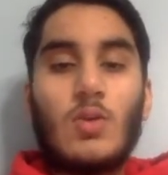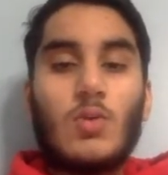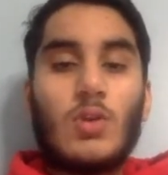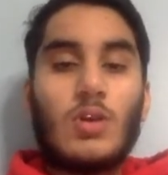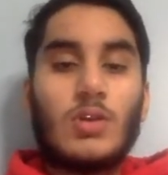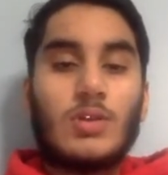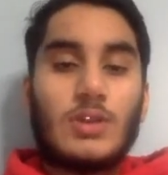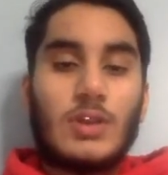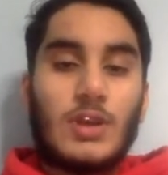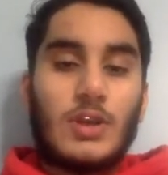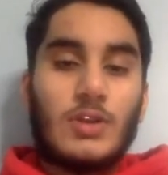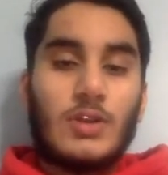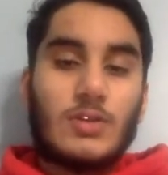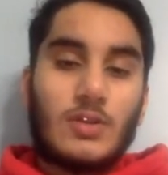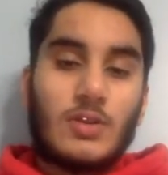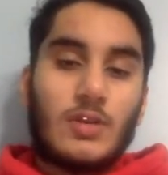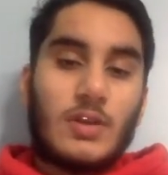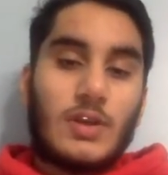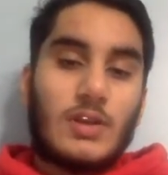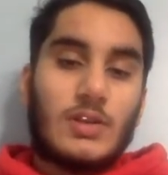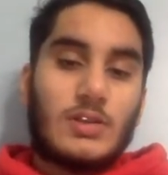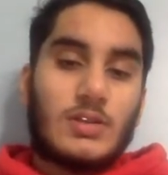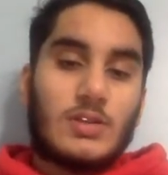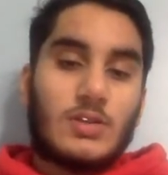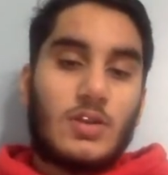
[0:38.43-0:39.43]
while the other
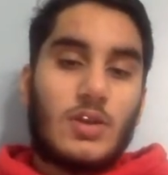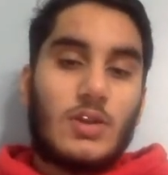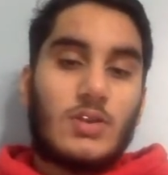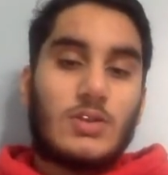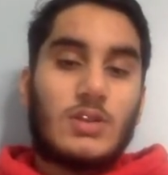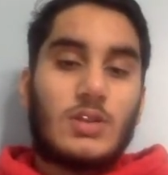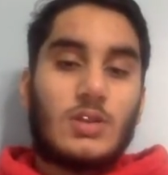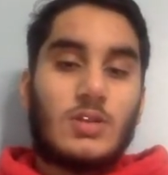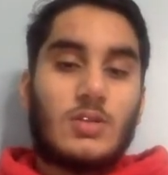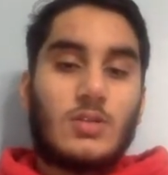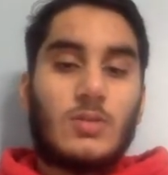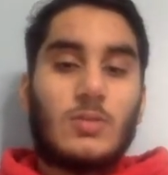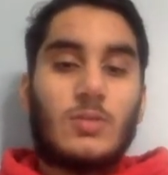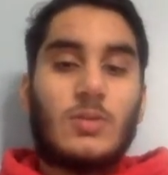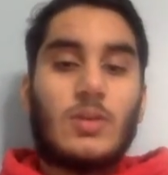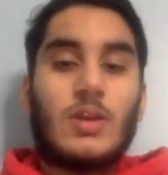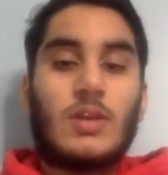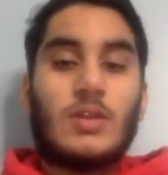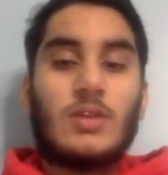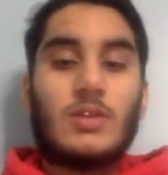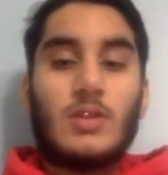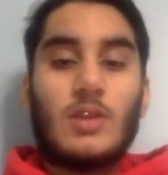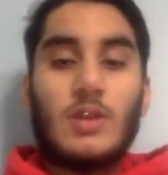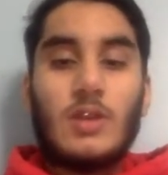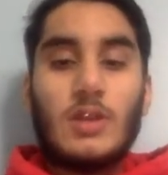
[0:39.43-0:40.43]
eight slots include
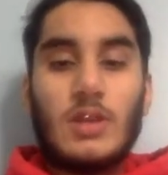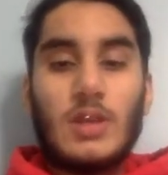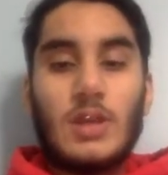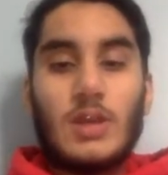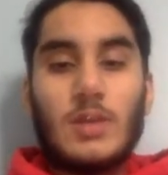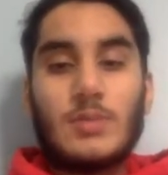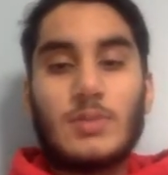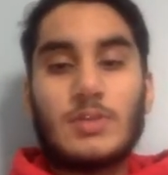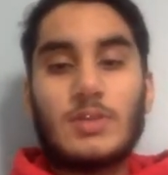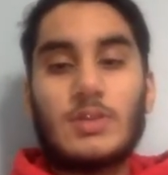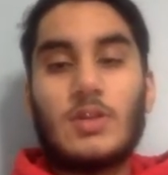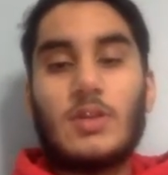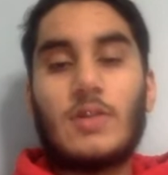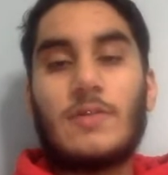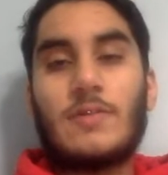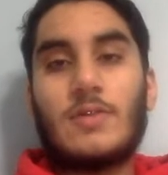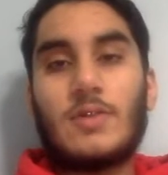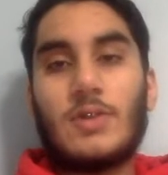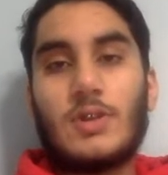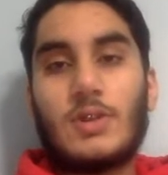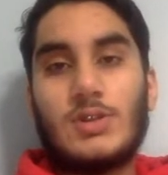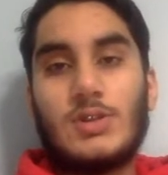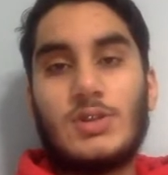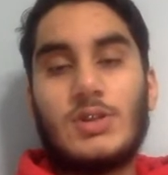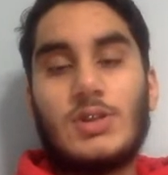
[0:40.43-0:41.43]
a 30 amp slot
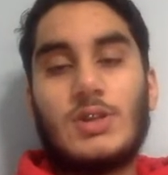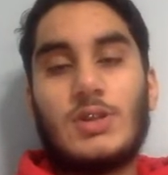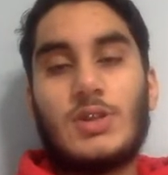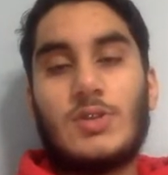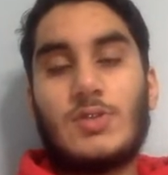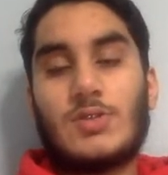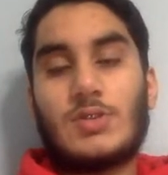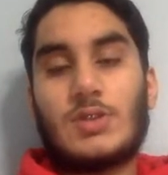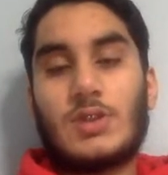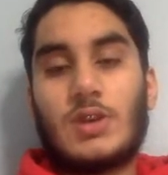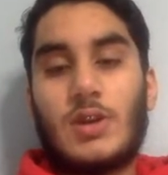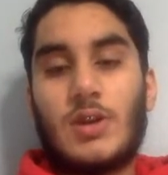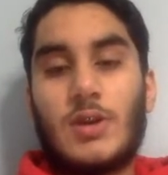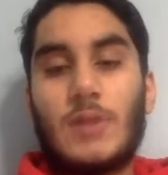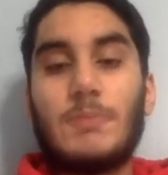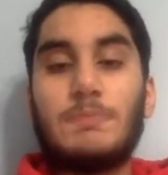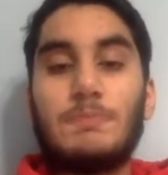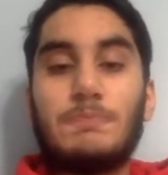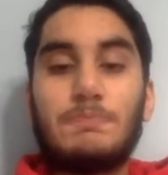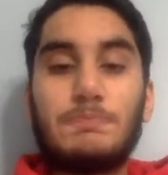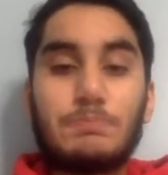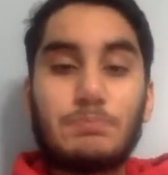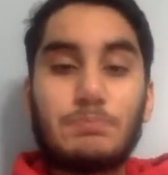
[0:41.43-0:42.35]
for continuous current.